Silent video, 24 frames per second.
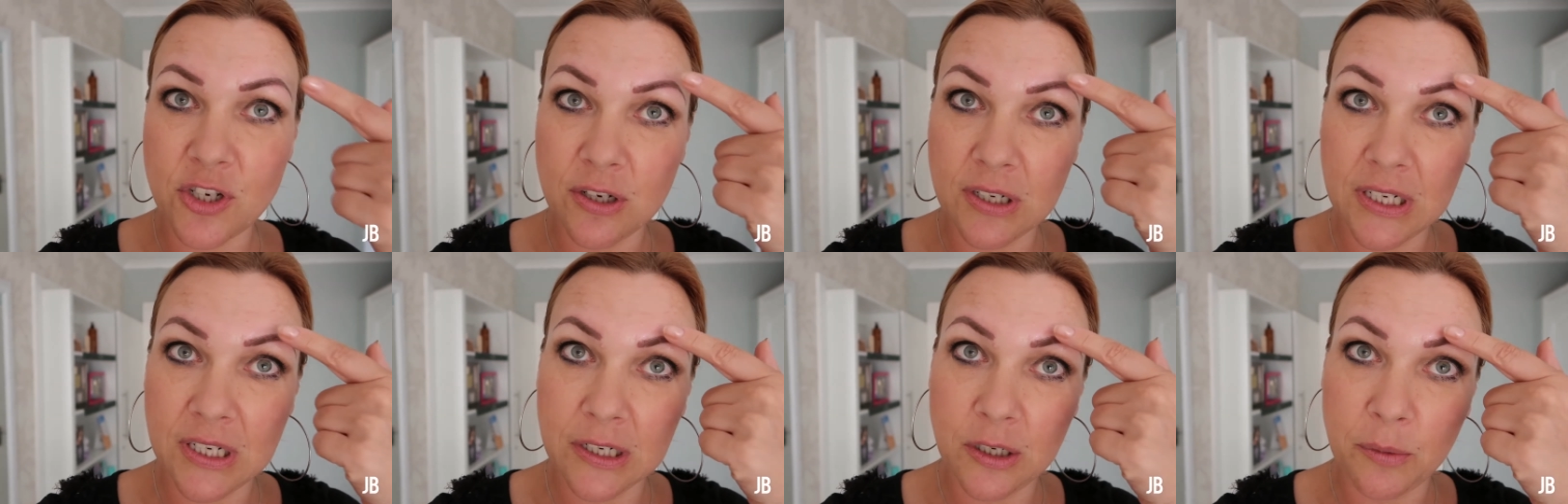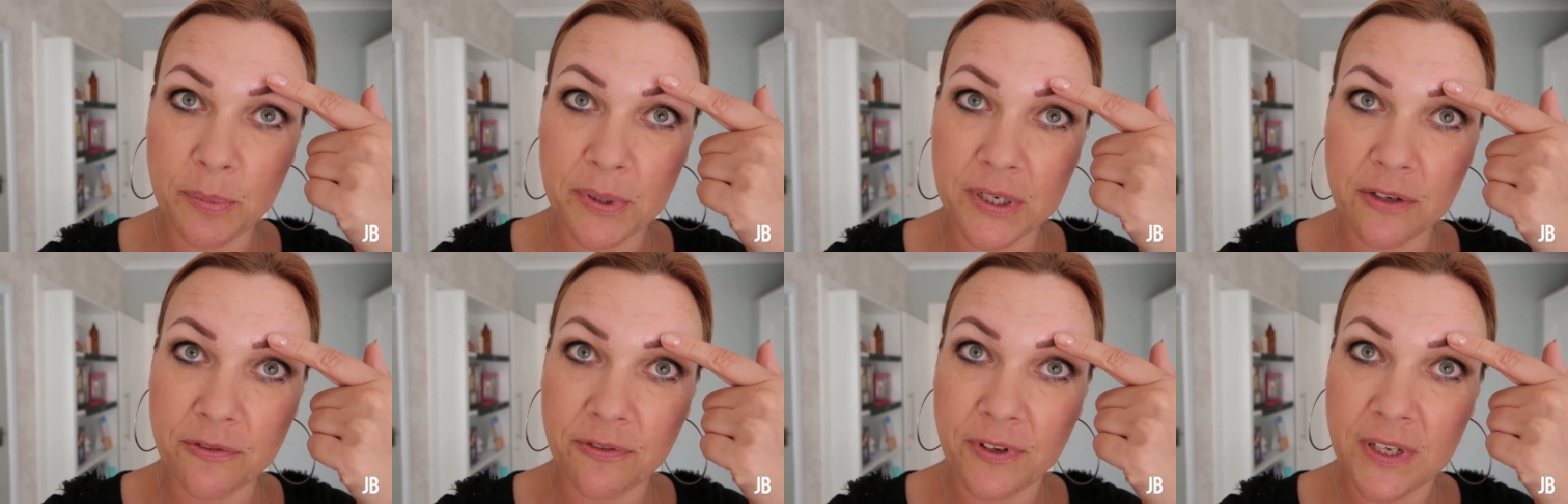do a little
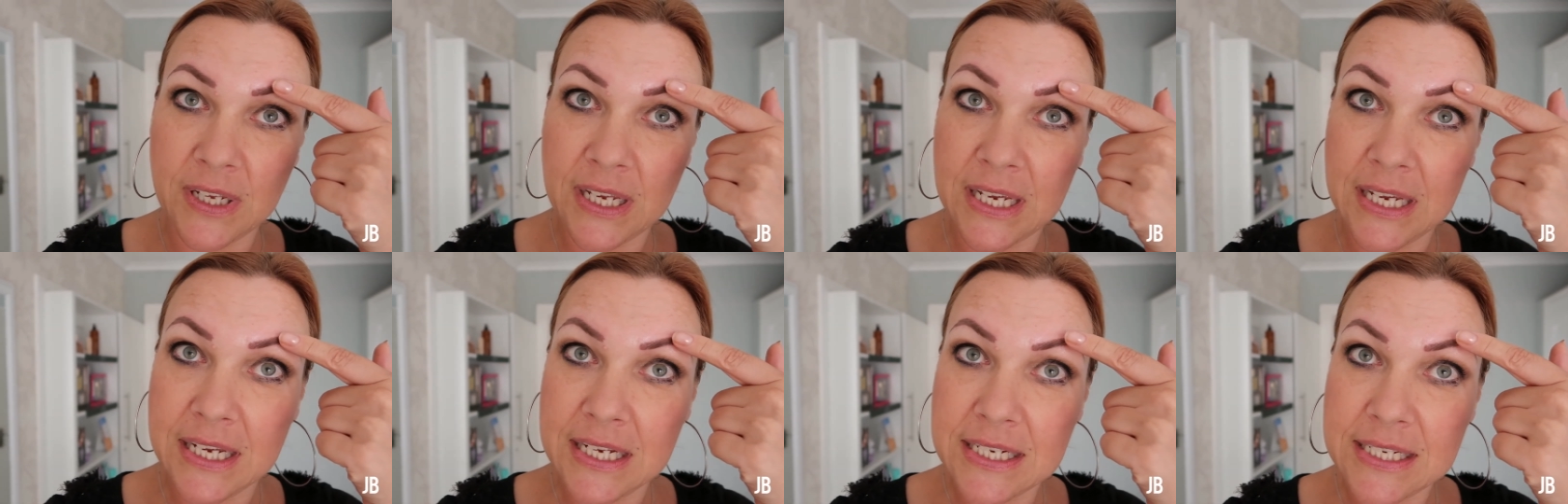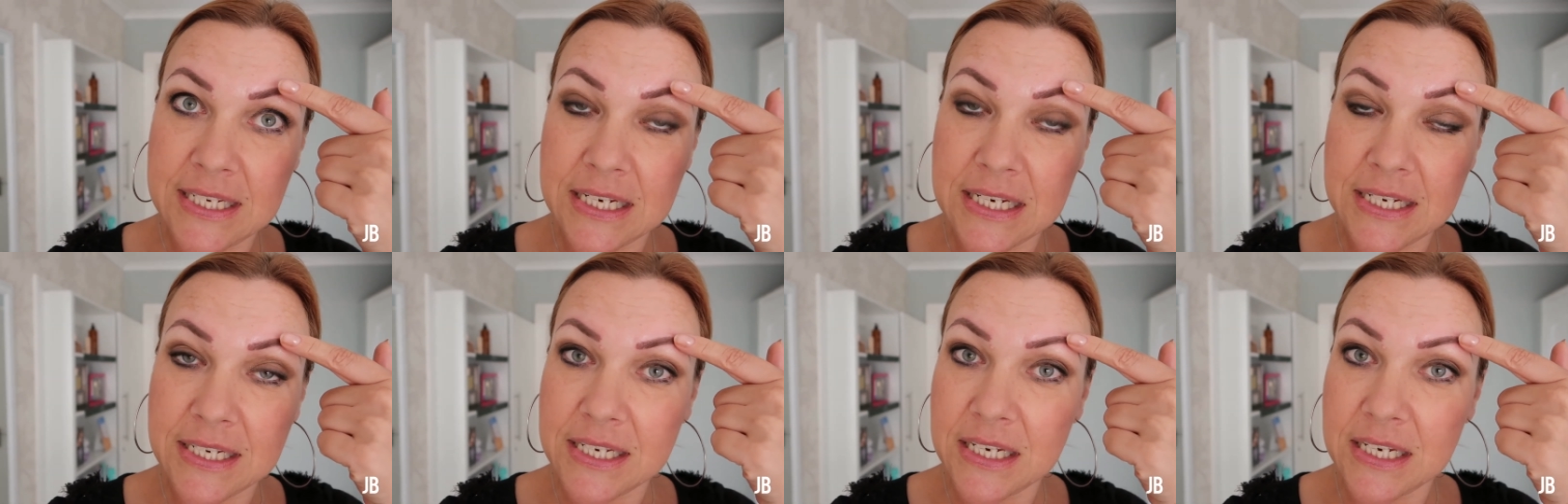bit of
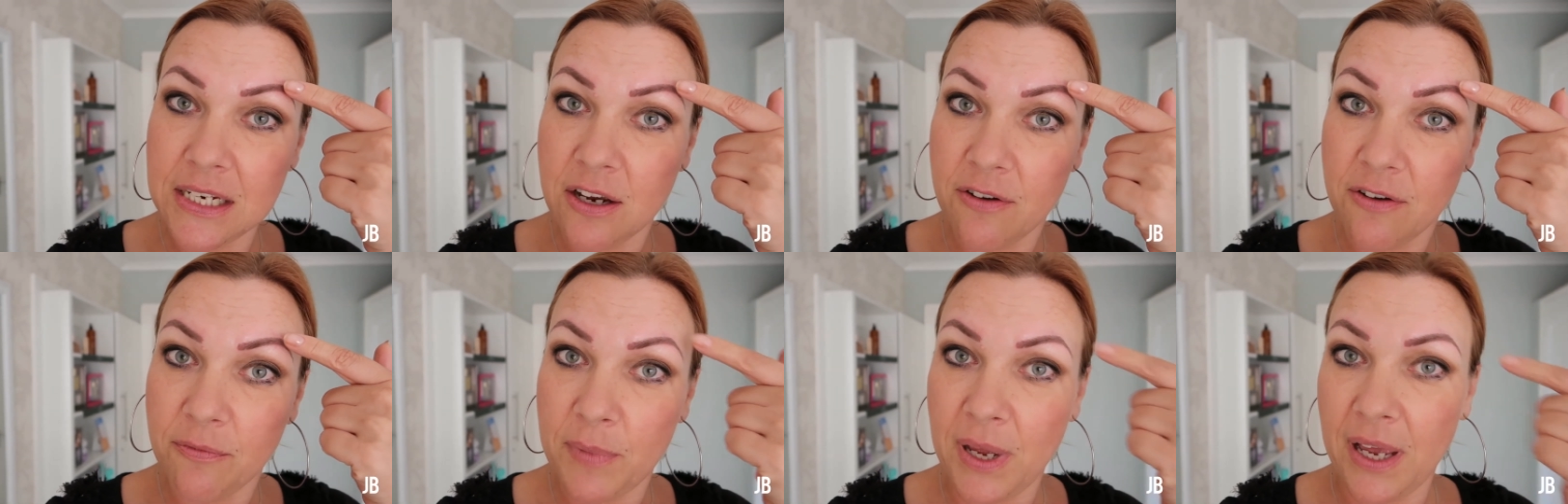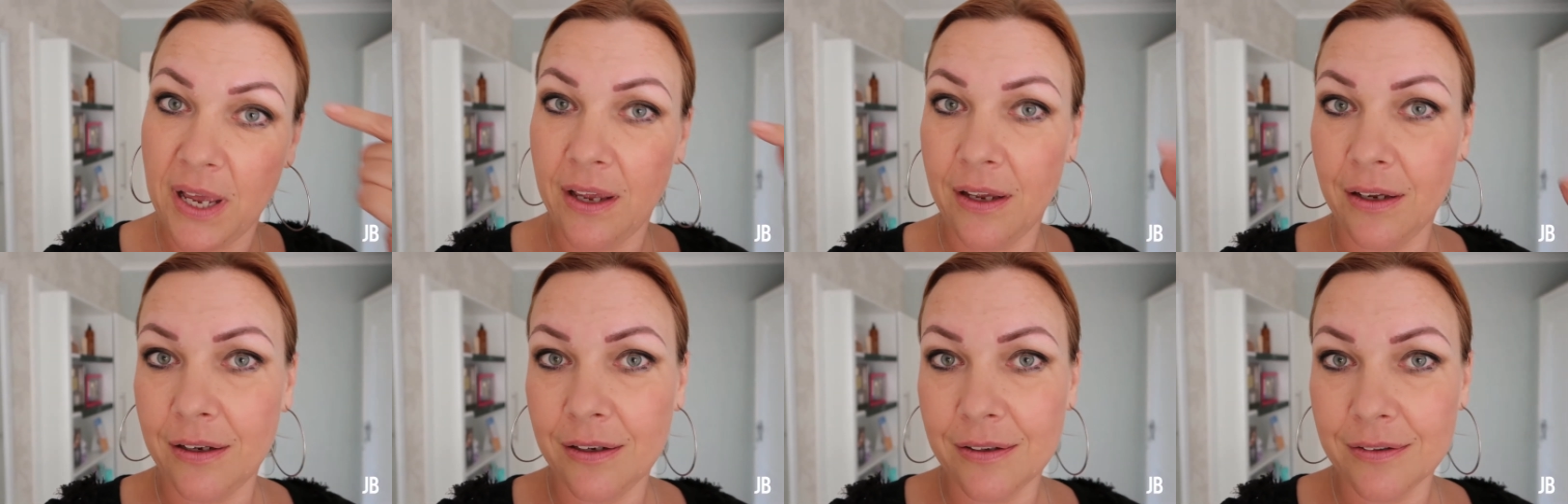tinting of
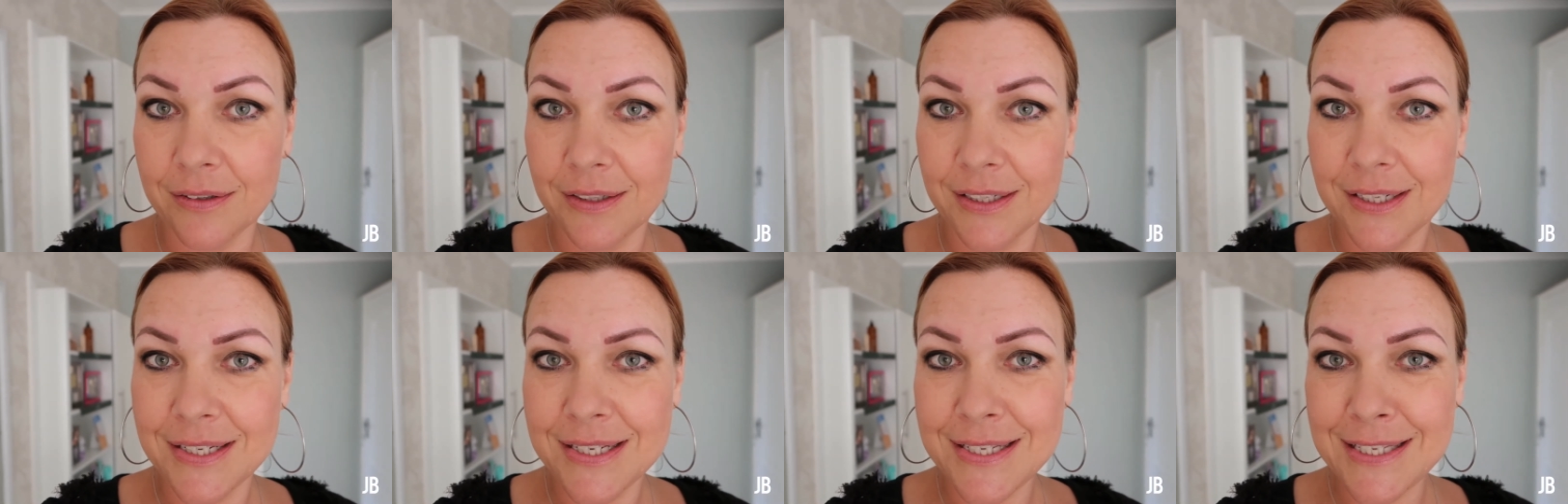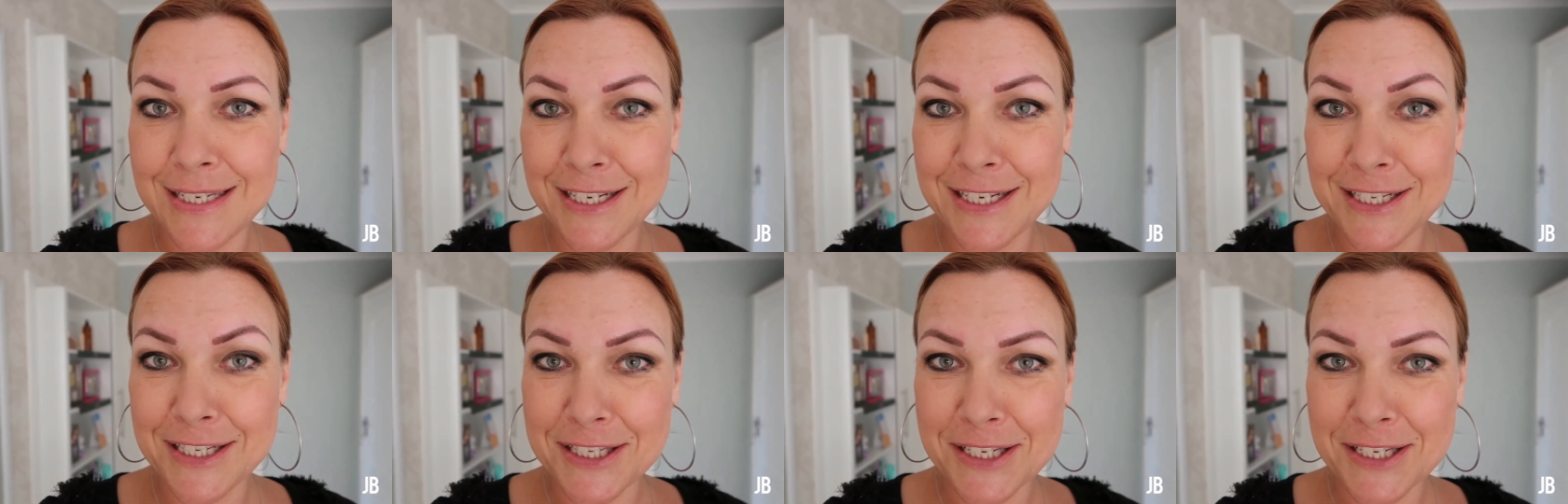my
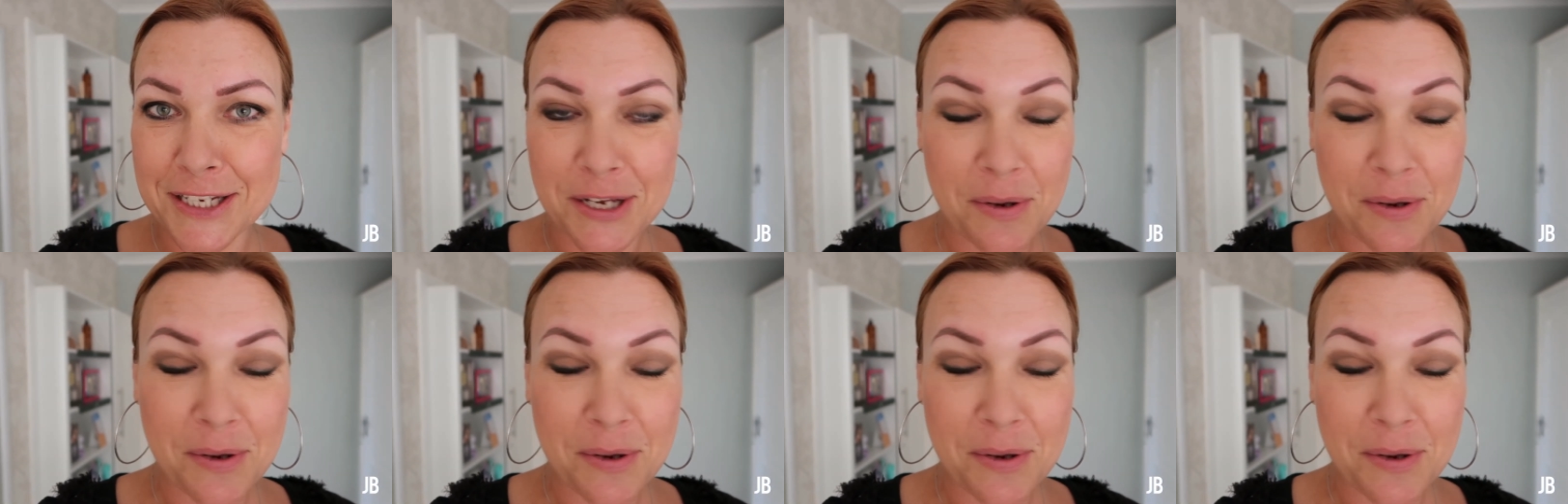six